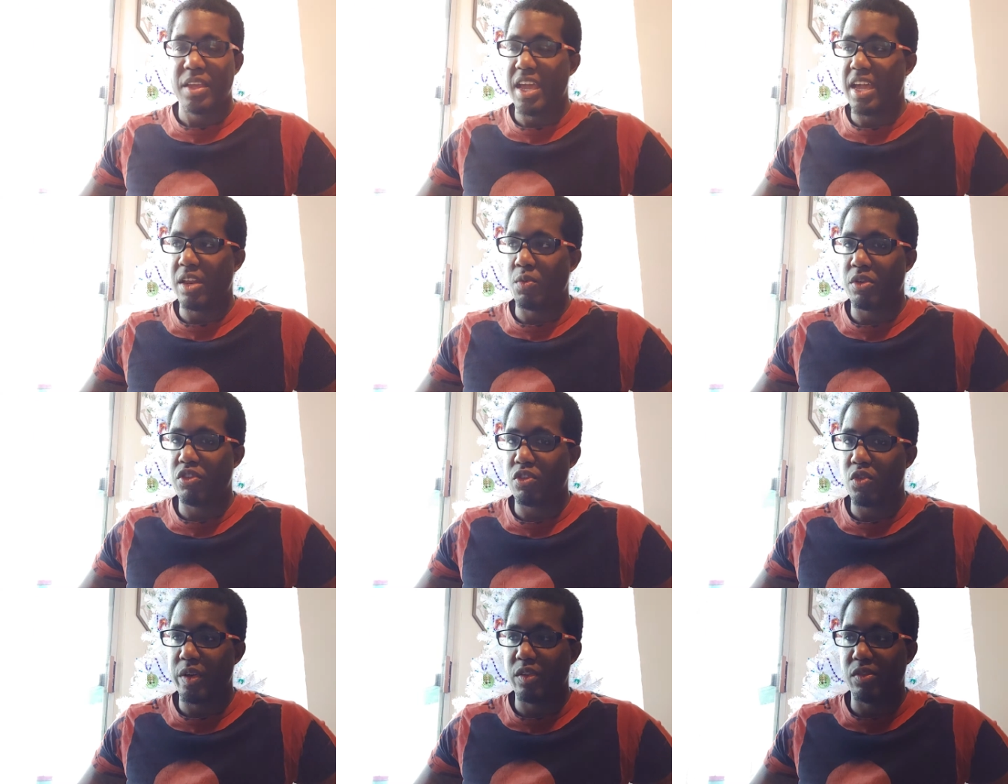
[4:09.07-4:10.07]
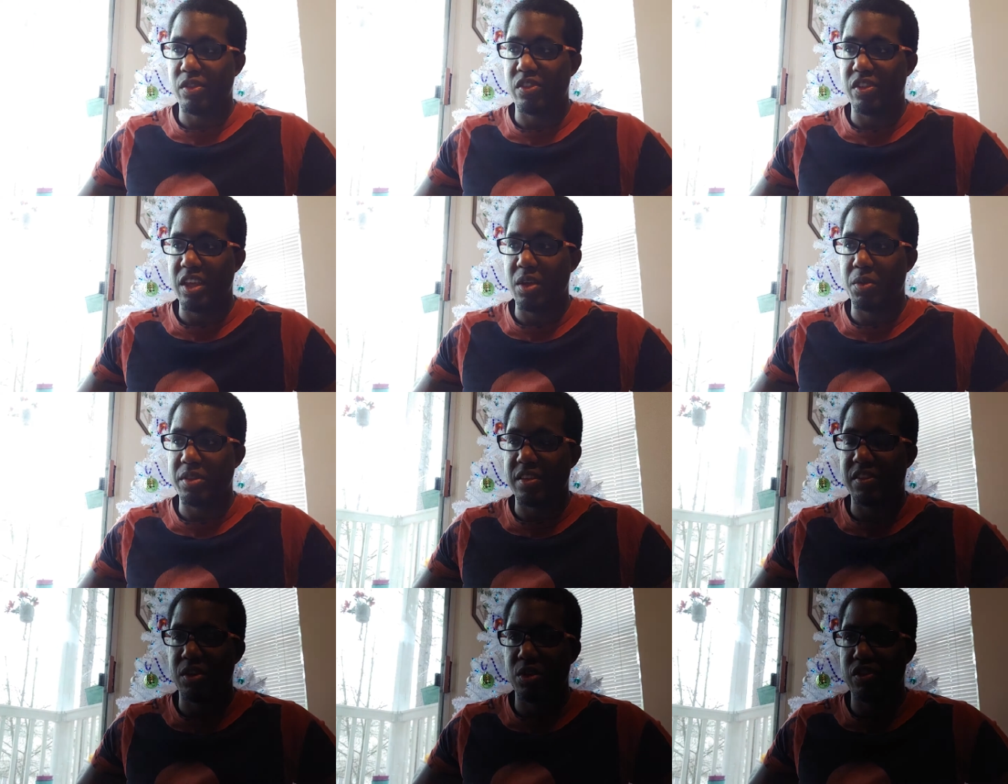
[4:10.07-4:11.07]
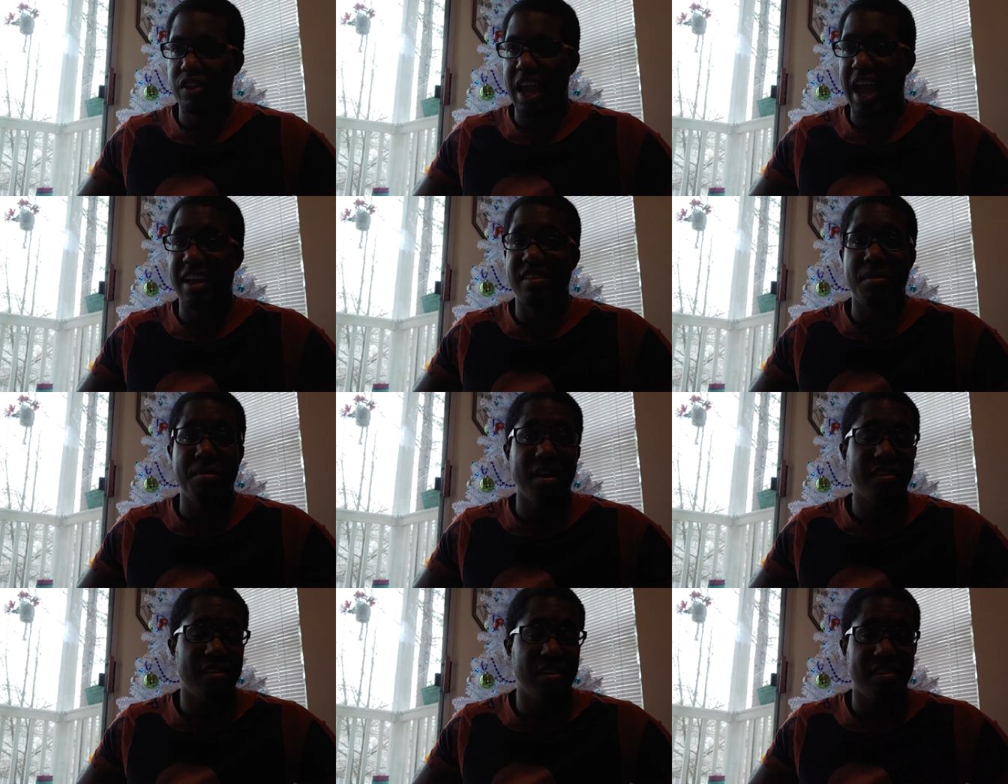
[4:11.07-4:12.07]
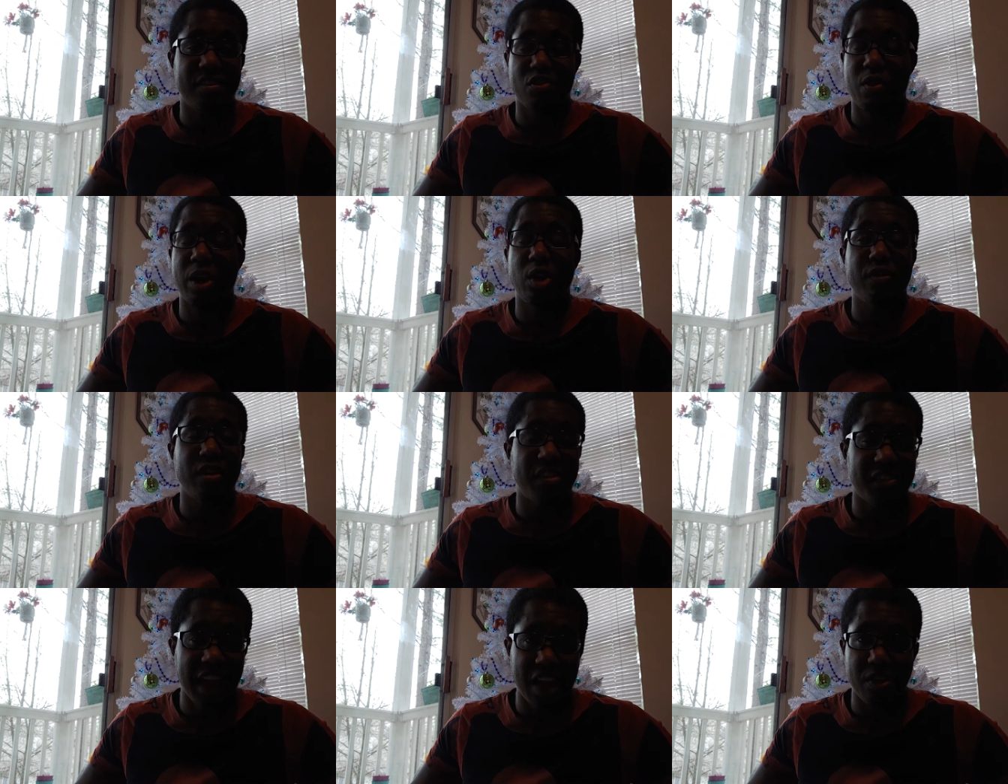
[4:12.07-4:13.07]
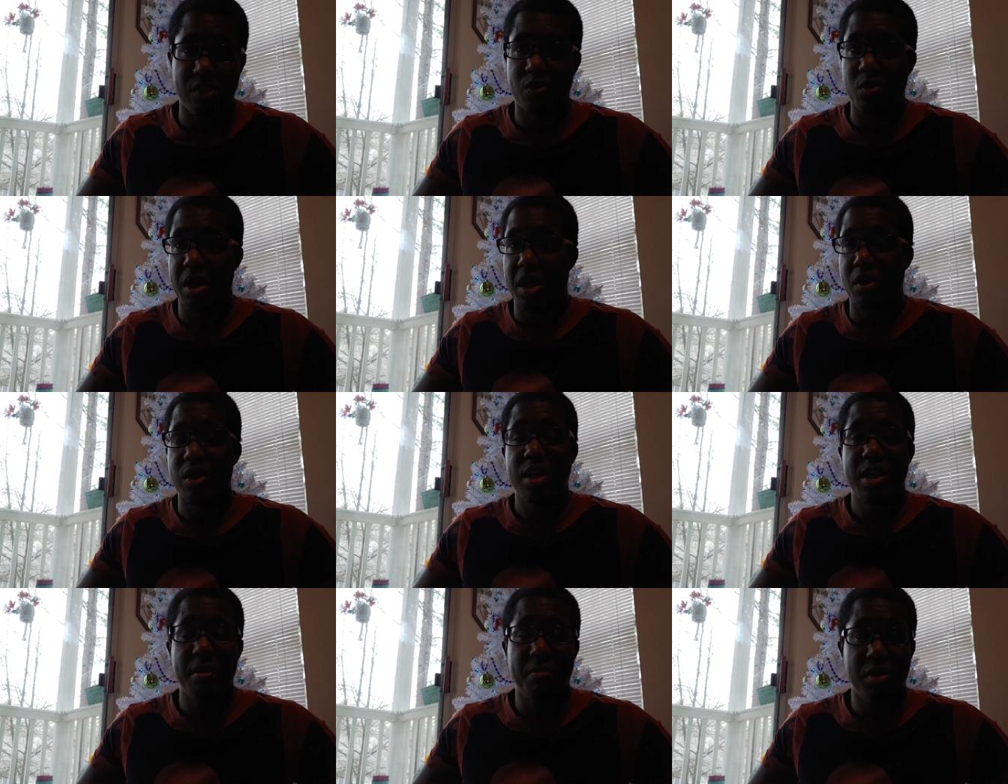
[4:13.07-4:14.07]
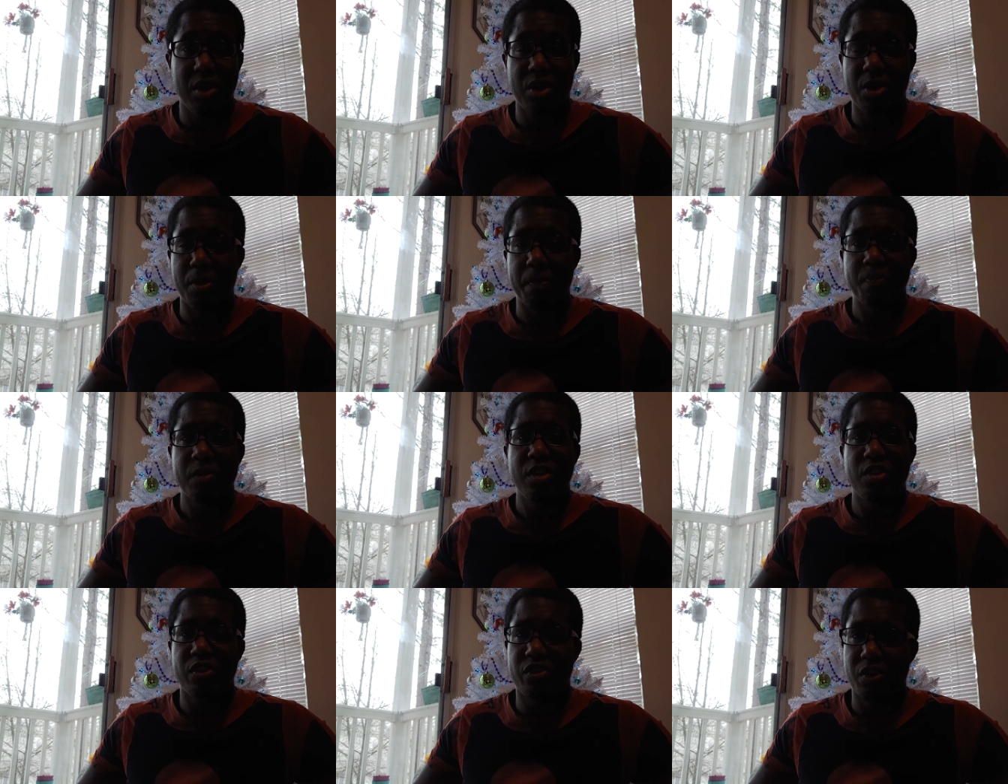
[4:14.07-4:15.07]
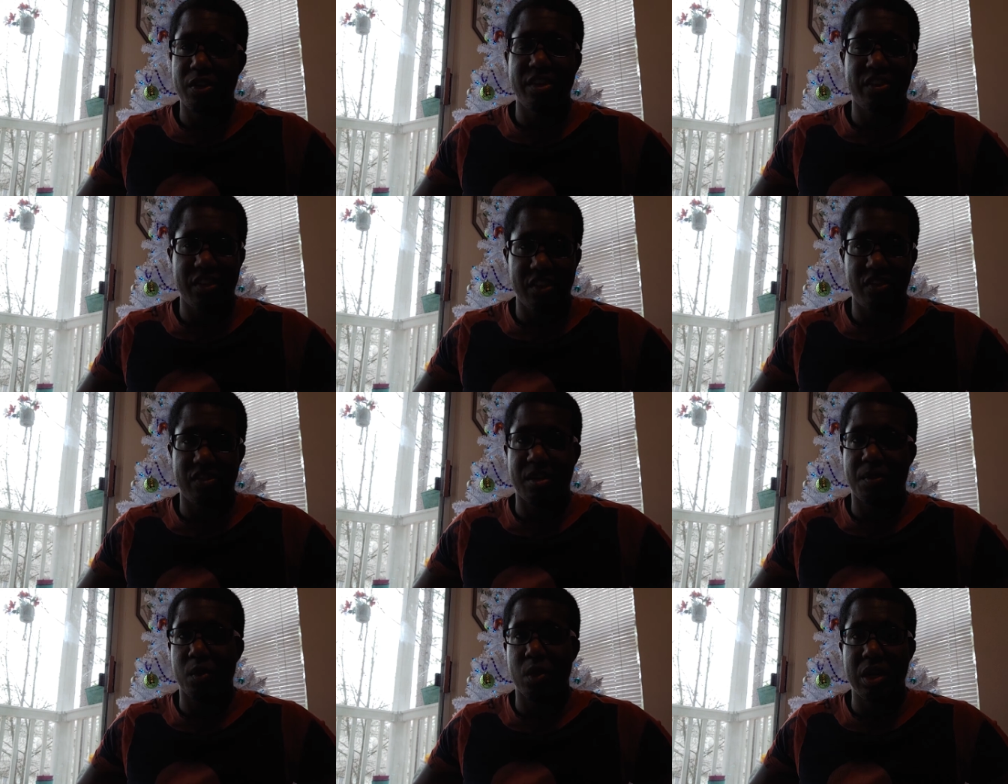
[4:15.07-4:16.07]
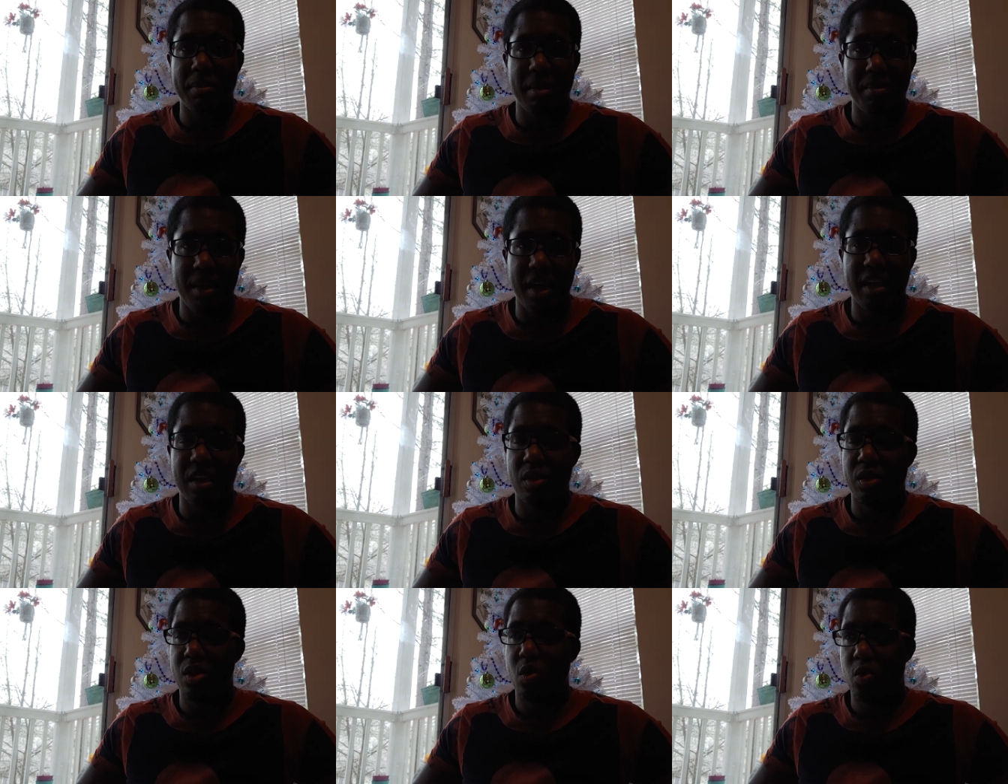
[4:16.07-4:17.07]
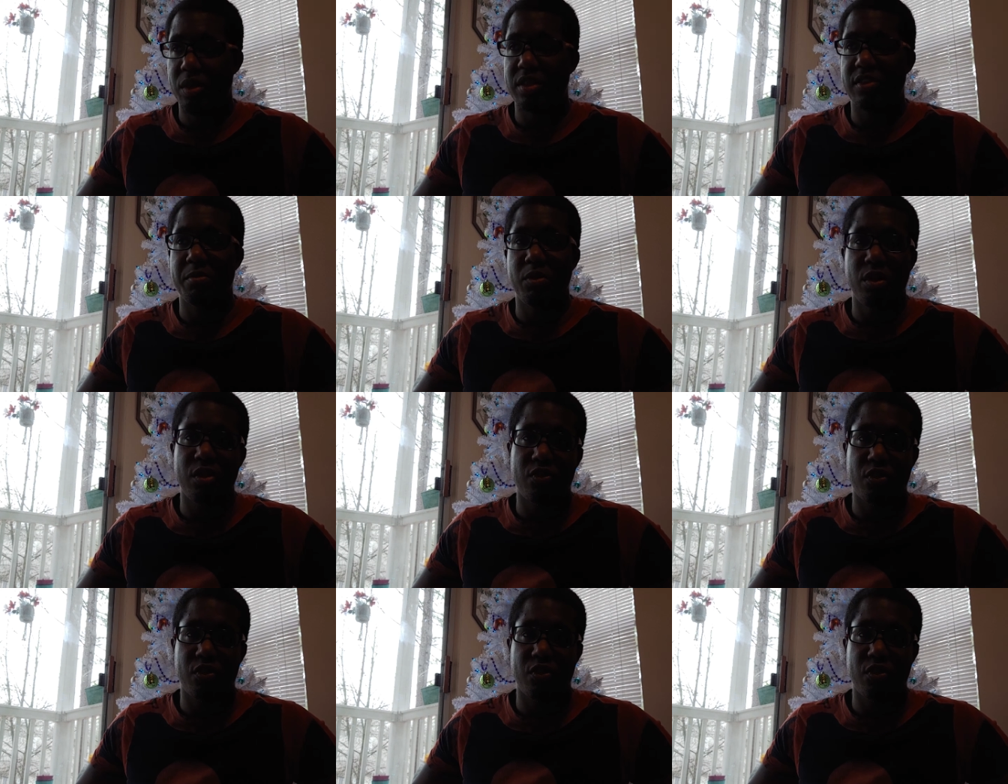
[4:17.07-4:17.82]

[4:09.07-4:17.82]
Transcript: And what you're going to see with this energy as it makes its trine over to Saturn as well and Pluto, there are certain decisions that we're going to be making with this Moon in